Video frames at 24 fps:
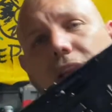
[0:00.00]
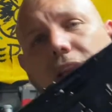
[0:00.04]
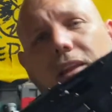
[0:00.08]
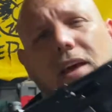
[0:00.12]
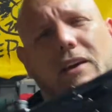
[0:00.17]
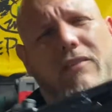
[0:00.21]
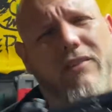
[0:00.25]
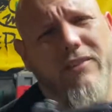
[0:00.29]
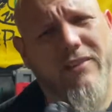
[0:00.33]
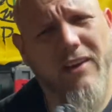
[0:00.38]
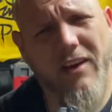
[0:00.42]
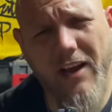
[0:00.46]
They
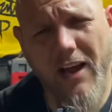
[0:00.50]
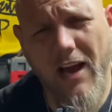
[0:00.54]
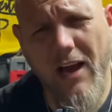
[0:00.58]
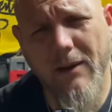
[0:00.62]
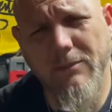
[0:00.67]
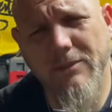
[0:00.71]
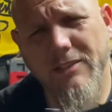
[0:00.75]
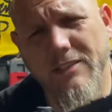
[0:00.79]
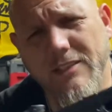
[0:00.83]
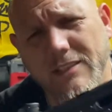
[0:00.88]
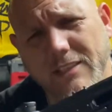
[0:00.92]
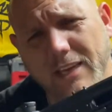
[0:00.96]
have a ton of
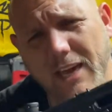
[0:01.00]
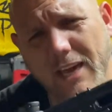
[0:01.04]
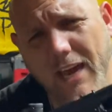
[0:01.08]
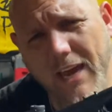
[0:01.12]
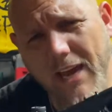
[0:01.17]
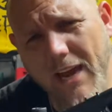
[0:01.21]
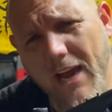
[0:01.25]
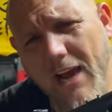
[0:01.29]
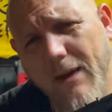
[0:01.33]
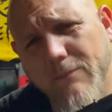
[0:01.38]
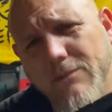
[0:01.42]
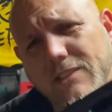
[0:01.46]
options, K
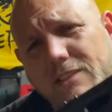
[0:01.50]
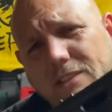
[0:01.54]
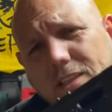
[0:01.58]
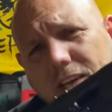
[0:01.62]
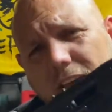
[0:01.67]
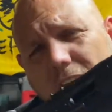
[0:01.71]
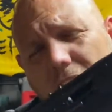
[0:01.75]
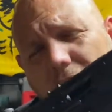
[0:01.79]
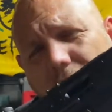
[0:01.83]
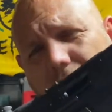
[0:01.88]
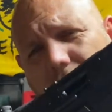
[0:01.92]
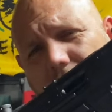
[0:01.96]
options they
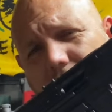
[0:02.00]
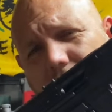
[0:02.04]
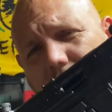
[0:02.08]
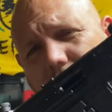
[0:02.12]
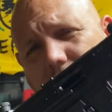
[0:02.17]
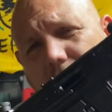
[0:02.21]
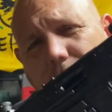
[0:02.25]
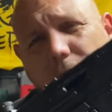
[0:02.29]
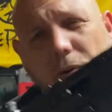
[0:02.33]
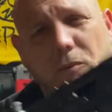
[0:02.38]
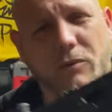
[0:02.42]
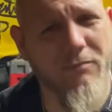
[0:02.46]
have. I think
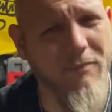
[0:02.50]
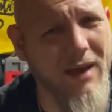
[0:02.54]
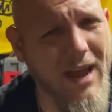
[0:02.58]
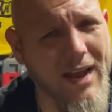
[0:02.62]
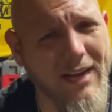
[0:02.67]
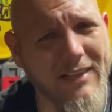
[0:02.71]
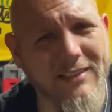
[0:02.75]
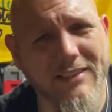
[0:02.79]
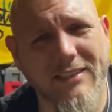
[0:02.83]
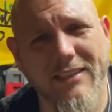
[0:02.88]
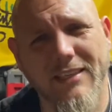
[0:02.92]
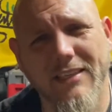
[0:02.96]
some come with
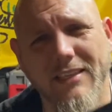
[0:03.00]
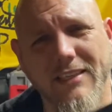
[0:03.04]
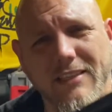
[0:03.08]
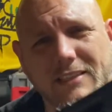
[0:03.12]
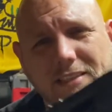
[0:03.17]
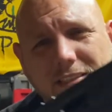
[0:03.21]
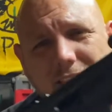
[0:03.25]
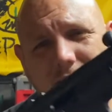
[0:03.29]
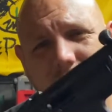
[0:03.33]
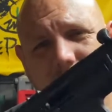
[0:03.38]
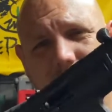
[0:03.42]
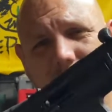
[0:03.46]
magazines
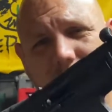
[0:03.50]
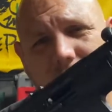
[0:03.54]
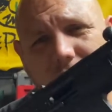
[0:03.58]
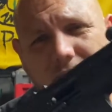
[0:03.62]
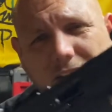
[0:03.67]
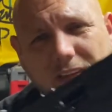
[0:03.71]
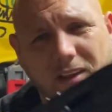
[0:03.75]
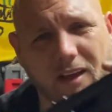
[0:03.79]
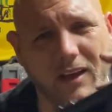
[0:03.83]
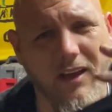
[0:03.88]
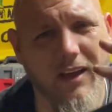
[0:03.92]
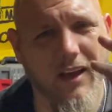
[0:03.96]

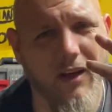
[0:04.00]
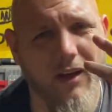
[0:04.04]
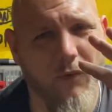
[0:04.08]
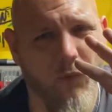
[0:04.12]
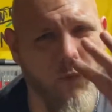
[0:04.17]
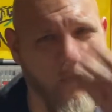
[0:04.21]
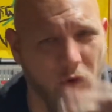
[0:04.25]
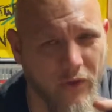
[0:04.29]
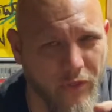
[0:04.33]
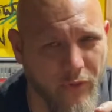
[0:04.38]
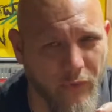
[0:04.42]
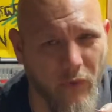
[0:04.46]
and
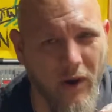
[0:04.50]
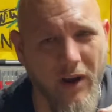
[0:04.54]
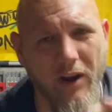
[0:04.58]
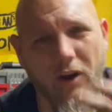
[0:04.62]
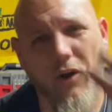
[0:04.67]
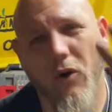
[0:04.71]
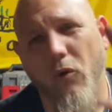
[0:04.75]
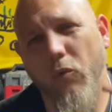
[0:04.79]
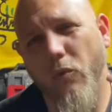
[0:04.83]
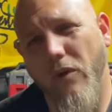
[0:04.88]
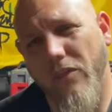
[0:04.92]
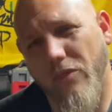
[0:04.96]
with the
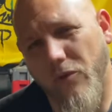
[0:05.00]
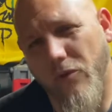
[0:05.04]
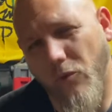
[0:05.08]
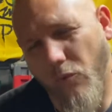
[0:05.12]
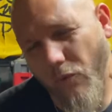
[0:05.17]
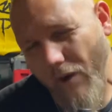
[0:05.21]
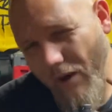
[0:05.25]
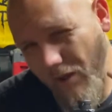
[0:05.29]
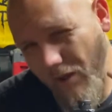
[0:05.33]
rail